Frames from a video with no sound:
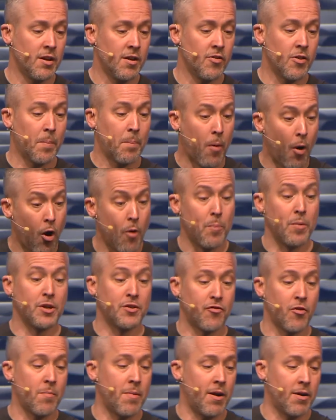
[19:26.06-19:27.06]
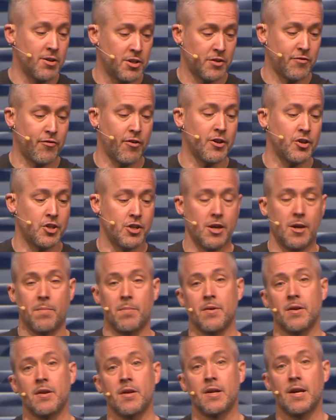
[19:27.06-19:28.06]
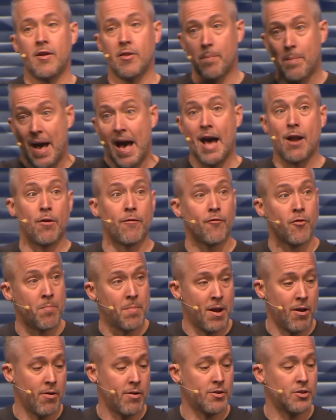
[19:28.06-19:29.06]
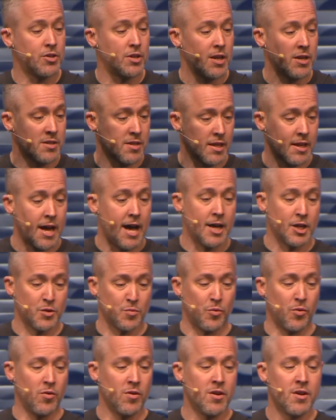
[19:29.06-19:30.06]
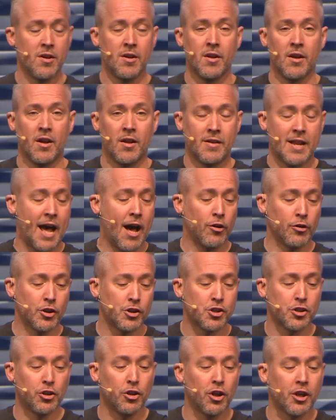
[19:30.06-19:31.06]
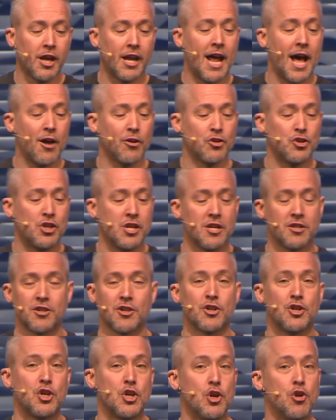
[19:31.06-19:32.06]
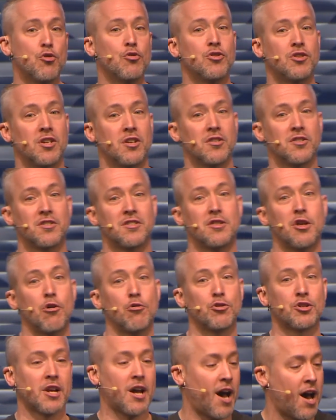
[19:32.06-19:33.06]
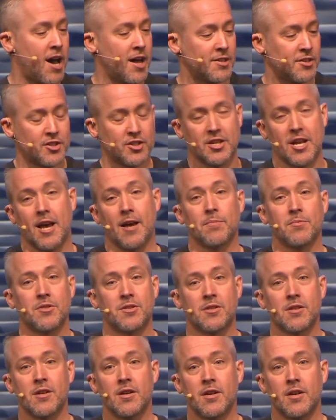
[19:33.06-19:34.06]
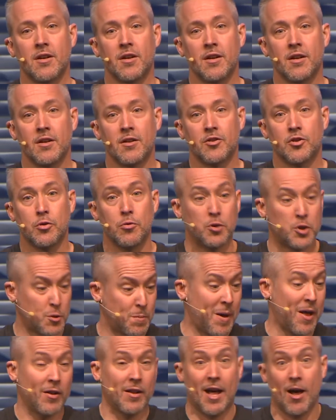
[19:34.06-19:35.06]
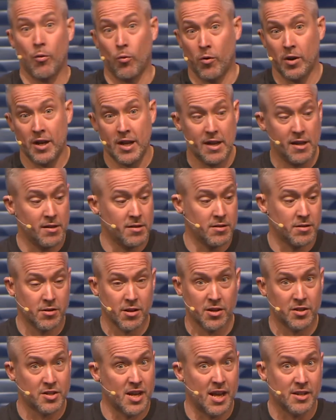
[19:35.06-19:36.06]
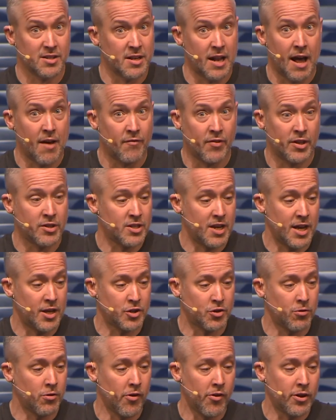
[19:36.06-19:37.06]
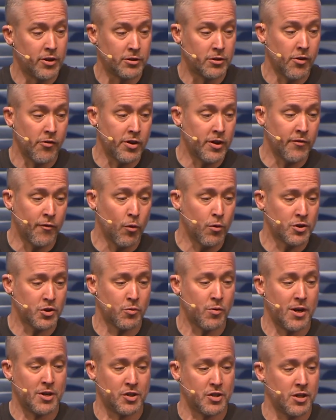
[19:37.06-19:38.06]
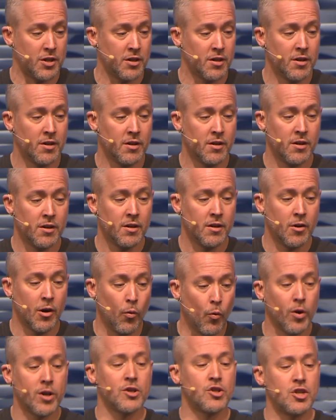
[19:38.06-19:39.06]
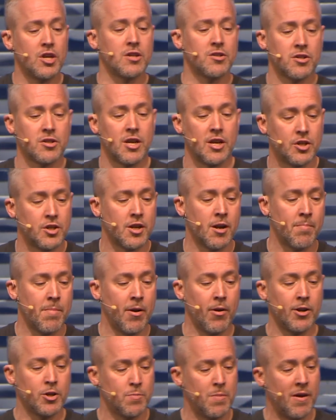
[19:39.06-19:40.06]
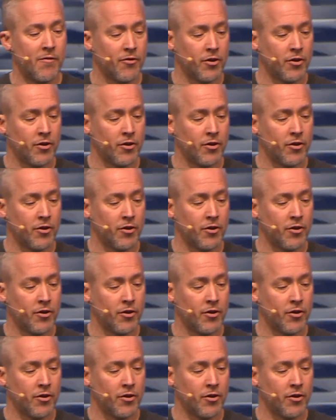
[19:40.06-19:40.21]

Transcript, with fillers: the purpose for marriage is friendship, and the pattern for marriage is the gospel. Now, let's look at how Jesus uses those concepts to spell out what he's going to say is an obvious answer to the, to the divorce question. All right, what does Jesus teaching on marriage mean